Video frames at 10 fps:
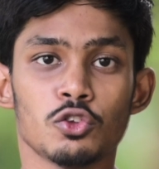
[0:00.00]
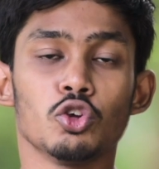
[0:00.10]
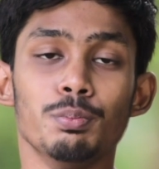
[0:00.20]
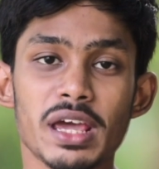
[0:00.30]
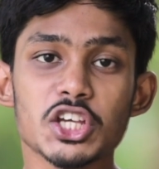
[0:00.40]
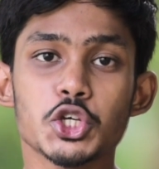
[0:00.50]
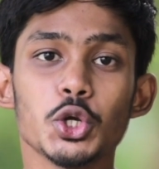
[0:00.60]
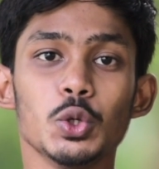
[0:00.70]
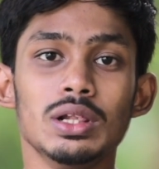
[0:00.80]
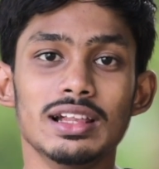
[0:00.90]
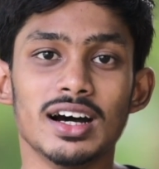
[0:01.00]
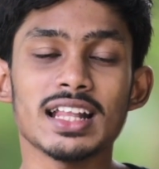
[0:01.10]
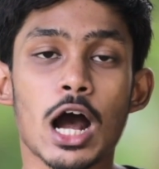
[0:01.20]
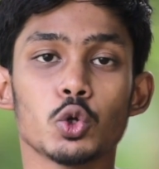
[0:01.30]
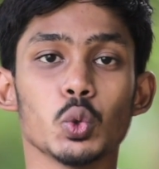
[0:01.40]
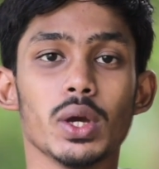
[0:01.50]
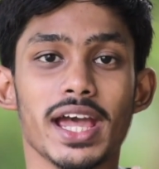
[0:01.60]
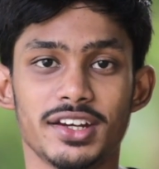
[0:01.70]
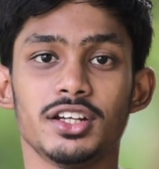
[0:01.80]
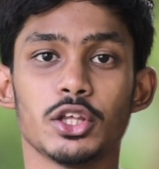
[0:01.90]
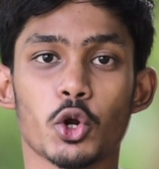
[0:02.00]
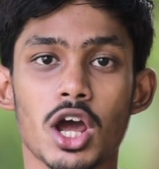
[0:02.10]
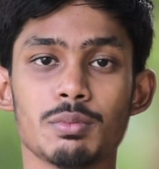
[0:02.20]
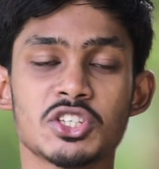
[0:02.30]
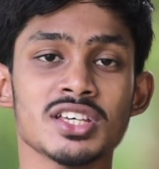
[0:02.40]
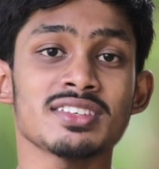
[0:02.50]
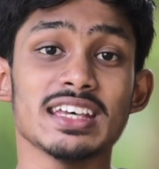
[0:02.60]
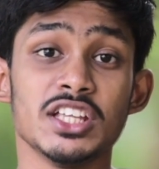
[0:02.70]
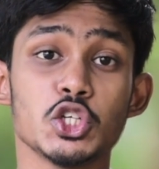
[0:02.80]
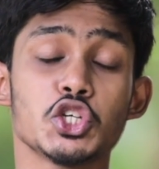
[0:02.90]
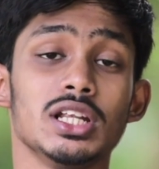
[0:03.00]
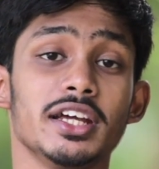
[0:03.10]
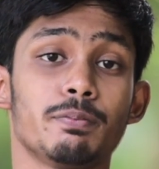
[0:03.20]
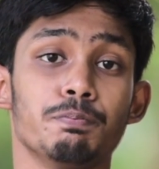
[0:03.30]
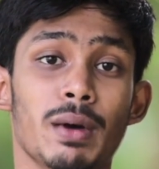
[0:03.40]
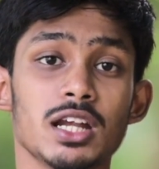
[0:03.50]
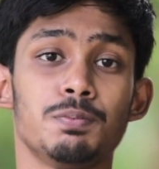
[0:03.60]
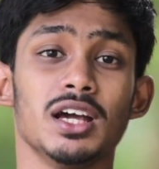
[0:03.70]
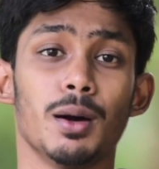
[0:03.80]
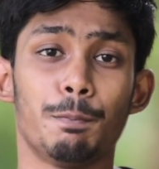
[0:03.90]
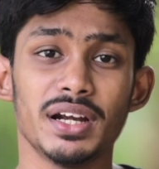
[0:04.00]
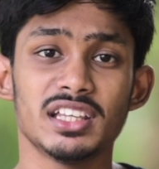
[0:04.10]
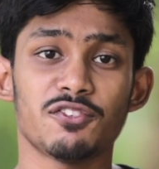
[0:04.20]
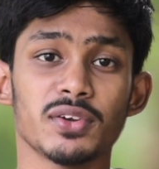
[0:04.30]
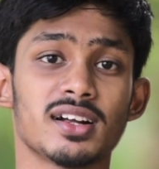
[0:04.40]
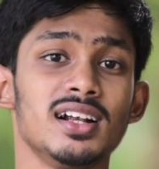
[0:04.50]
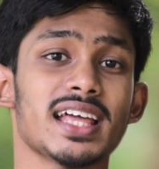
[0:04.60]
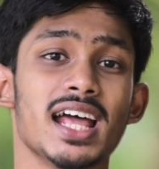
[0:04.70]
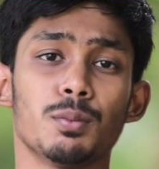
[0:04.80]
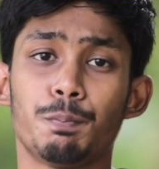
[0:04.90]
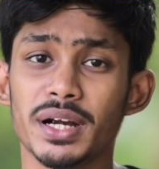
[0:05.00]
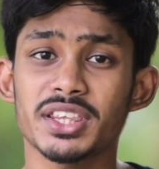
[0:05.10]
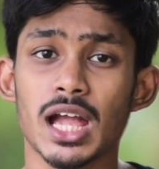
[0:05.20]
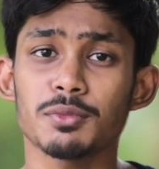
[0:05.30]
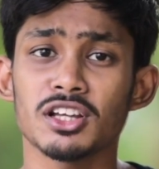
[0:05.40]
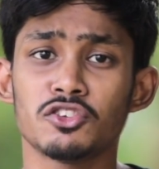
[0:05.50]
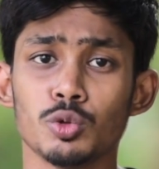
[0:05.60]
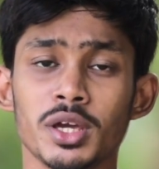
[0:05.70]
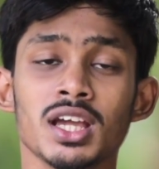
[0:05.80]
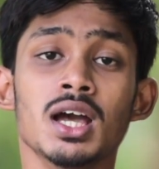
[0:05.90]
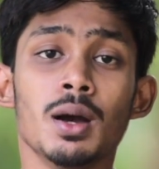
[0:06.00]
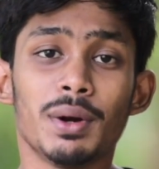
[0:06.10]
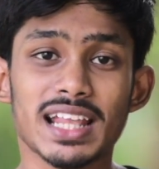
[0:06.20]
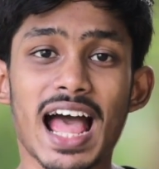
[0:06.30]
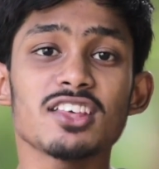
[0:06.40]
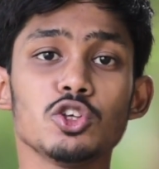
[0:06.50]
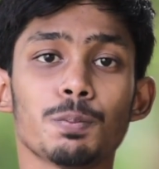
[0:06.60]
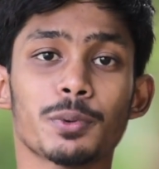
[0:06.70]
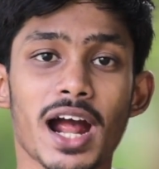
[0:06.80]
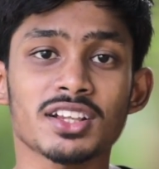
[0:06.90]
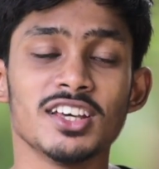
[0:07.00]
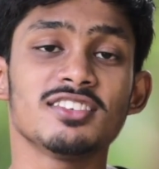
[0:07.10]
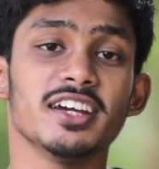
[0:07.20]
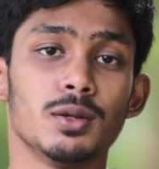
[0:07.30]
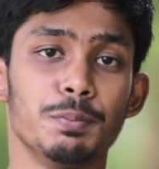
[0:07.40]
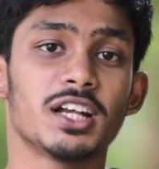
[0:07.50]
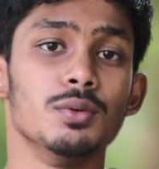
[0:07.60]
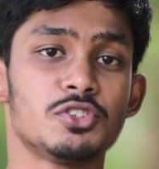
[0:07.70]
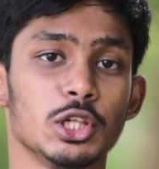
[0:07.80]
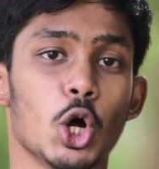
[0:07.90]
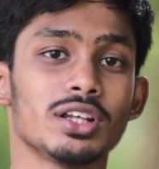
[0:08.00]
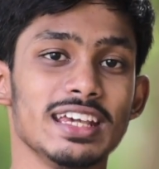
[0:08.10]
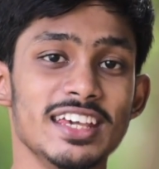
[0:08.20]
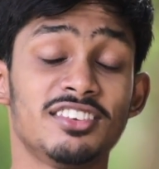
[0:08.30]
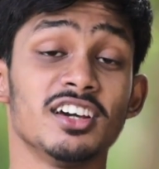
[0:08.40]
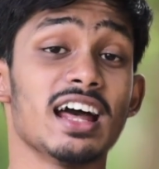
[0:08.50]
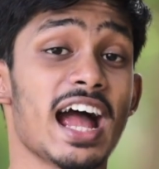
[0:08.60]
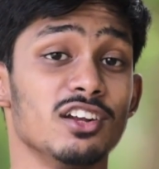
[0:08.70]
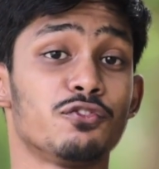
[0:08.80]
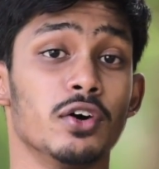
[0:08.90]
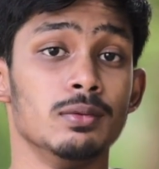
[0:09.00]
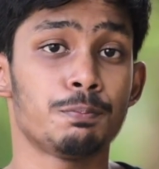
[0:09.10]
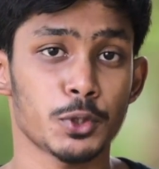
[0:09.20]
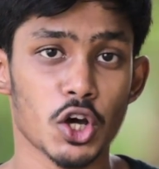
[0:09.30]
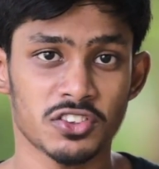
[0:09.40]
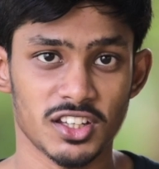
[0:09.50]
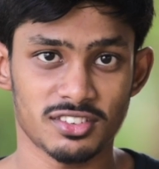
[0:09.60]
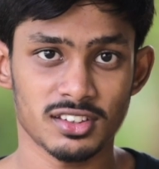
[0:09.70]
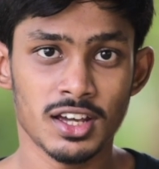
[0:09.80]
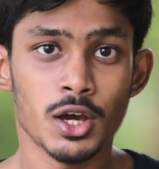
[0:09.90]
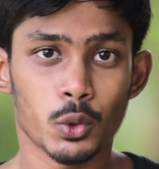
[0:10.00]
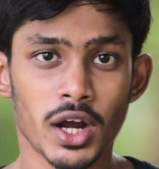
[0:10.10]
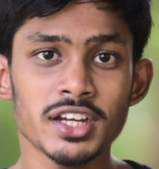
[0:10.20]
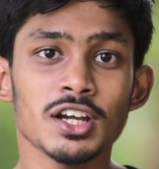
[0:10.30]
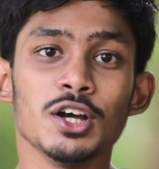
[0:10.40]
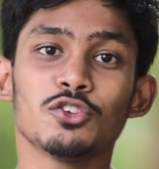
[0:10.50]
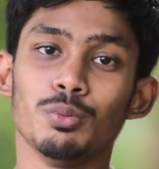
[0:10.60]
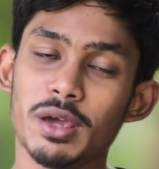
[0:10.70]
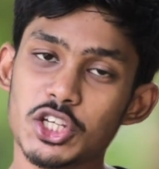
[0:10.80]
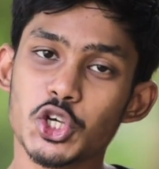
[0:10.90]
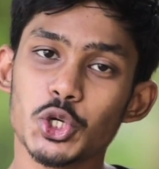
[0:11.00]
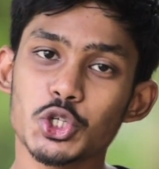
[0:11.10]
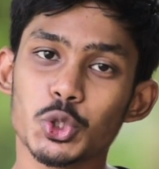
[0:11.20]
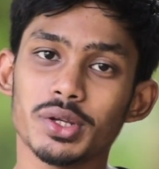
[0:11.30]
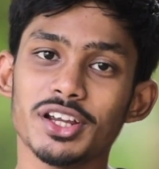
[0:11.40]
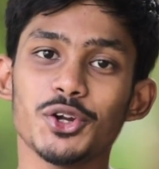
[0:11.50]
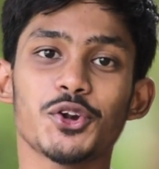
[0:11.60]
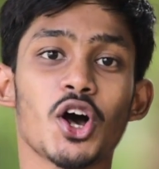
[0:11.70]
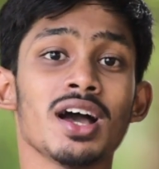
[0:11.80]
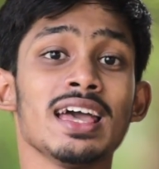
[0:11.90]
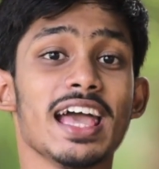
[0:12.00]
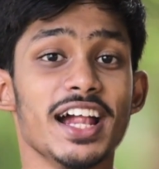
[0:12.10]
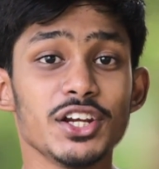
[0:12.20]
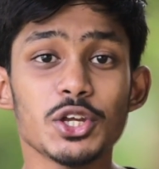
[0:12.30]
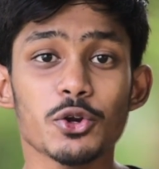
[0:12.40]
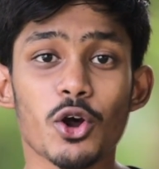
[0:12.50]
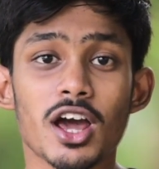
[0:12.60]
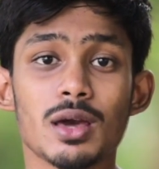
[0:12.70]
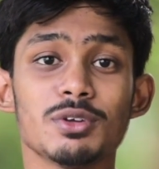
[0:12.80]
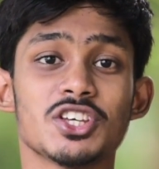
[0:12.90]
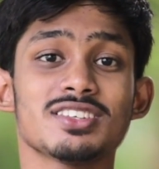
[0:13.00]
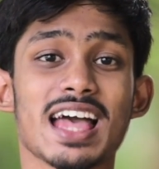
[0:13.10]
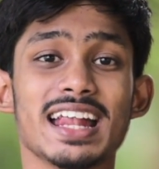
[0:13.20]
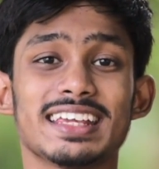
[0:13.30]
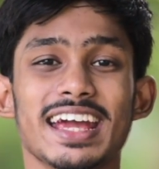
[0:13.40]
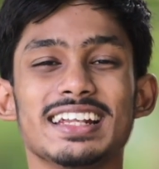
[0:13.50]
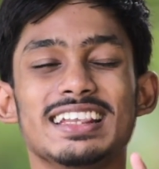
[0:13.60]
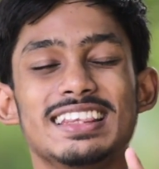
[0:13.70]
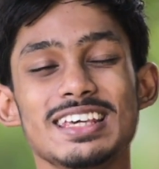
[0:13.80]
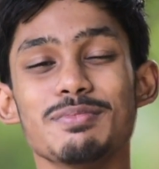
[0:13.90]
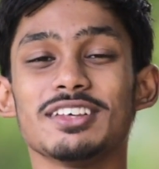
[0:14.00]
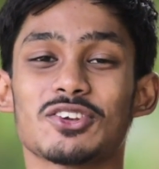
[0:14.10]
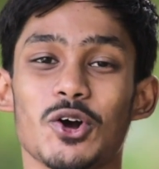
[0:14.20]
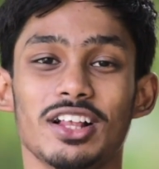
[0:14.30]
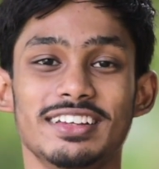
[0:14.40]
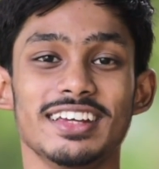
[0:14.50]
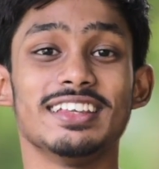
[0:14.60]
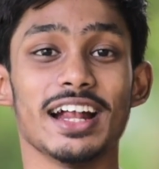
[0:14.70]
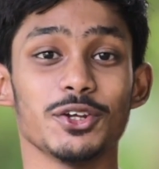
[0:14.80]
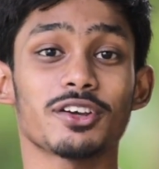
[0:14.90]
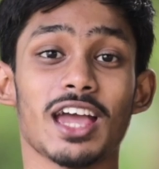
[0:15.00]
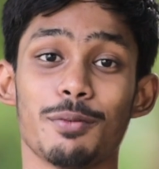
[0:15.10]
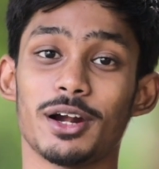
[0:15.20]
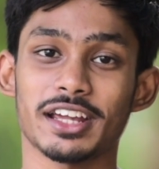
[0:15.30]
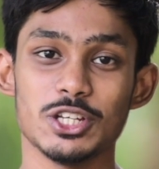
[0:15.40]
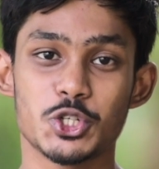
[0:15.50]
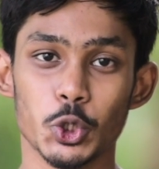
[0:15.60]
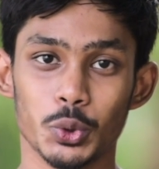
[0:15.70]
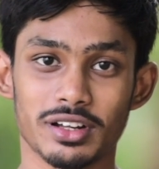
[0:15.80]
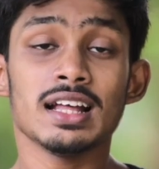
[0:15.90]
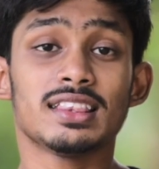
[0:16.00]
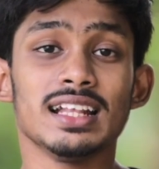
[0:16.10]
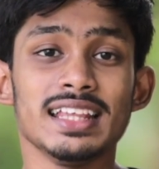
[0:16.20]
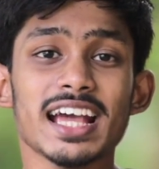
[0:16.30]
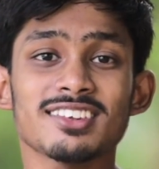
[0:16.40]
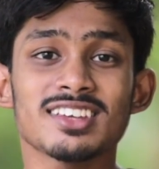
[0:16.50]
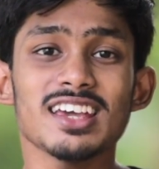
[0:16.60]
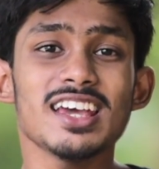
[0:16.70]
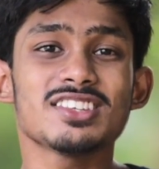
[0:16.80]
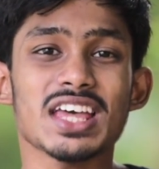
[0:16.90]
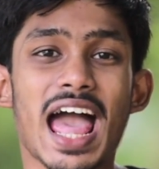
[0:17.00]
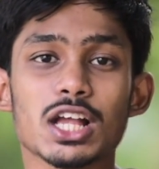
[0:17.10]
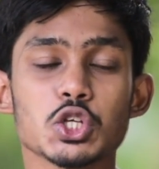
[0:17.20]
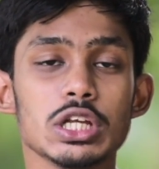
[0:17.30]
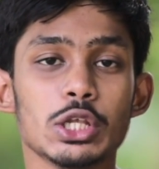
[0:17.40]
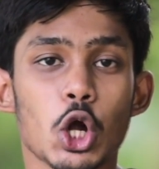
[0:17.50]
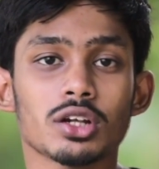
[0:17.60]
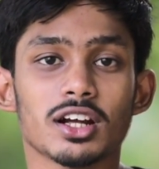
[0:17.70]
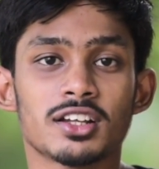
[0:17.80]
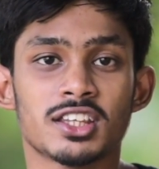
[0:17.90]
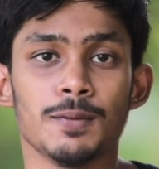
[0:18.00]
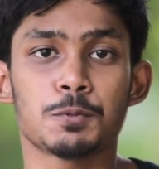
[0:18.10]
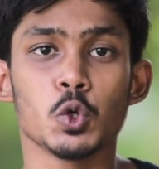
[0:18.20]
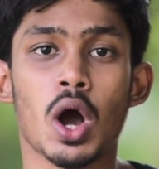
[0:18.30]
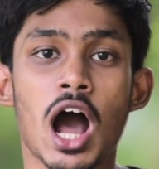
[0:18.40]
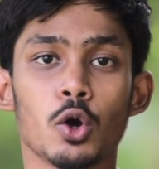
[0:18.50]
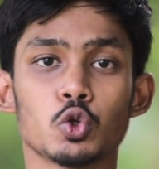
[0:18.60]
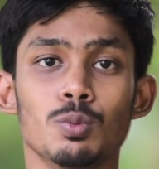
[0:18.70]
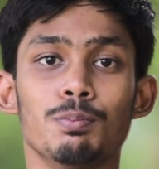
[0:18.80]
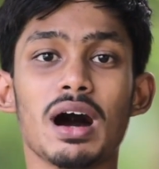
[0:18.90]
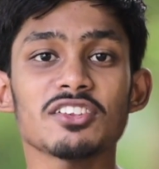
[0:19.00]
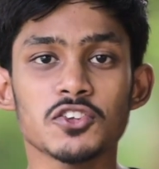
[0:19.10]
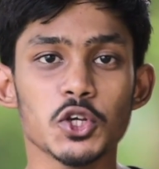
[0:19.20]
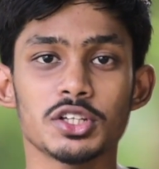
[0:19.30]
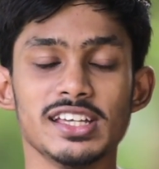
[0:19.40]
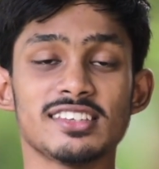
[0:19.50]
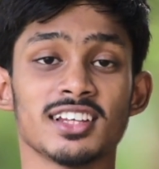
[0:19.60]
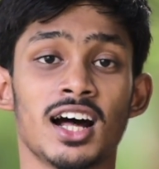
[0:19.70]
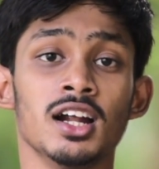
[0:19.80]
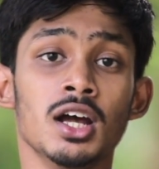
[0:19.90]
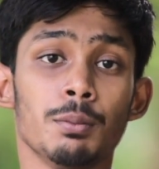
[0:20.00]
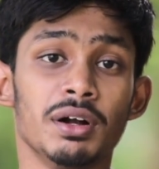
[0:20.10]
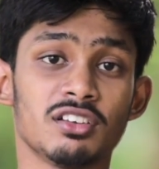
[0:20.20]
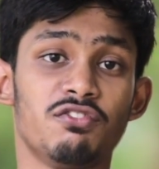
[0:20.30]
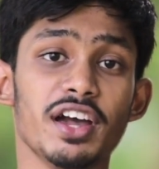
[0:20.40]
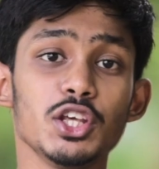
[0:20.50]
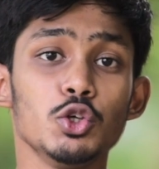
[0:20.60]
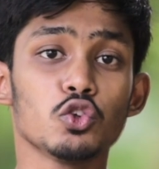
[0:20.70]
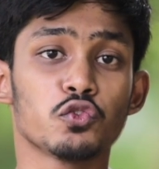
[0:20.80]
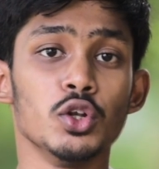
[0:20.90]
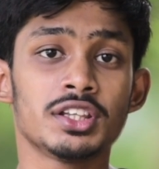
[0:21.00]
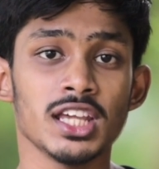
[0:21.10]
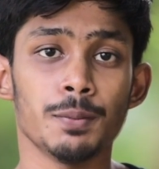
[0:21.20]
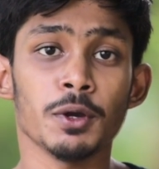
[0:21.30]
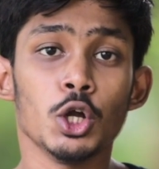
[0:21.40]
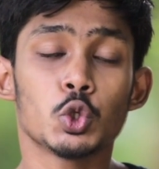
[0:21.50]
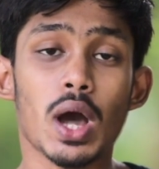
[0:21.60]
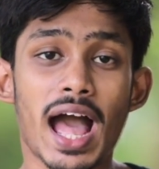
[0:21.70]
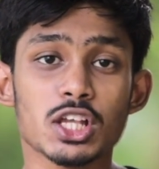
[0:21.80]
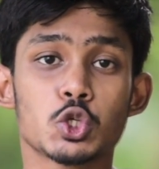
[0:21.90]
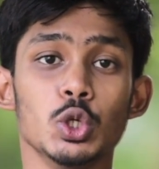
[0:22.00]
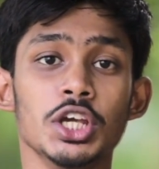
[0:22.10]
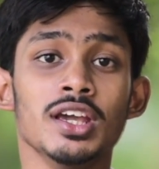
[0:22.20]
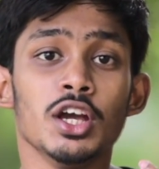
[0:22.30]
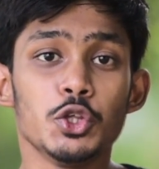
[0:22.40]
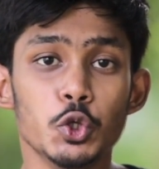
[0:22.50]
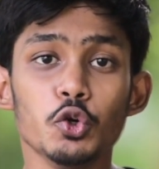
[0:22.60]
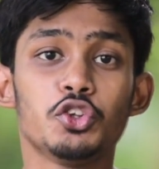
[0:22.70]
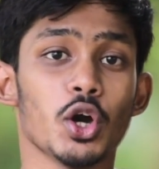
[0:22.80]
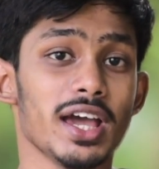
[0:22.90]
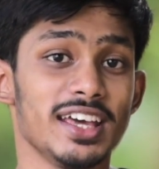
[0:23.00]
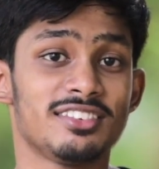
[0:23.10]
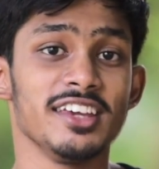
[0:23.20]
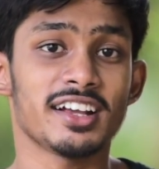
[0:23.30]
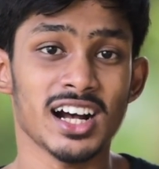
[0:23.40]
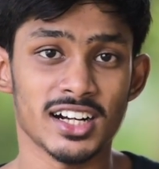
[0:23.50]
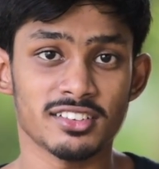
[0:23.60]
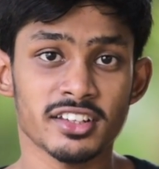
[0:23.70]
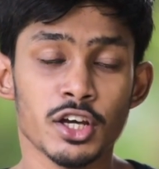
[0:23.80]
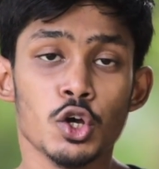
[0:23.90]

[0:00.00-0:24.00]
So make sure you learn how to edit the RAW images. Initially, it might be a bit difficult and a bit time consuming, but as you practice, it becomes a lot easier and a fun process, right? So make sure you're shooting in RAW, edit your RAW images and get the best quality that your camera can shoot. The next is actually not a tip to how to master your DSLR, but a very useful tip to actually use your SD cards.